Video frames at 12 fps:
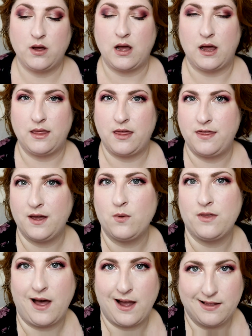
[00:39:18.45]
Uh, the thing
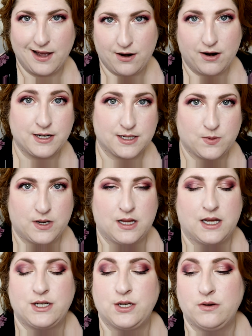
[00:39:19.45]
with eyeliner, I just want to
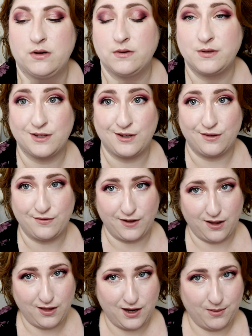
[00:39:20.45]
let you know so that you
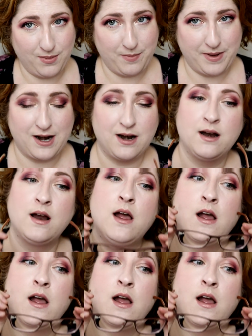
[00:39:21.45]
feel a little bit better.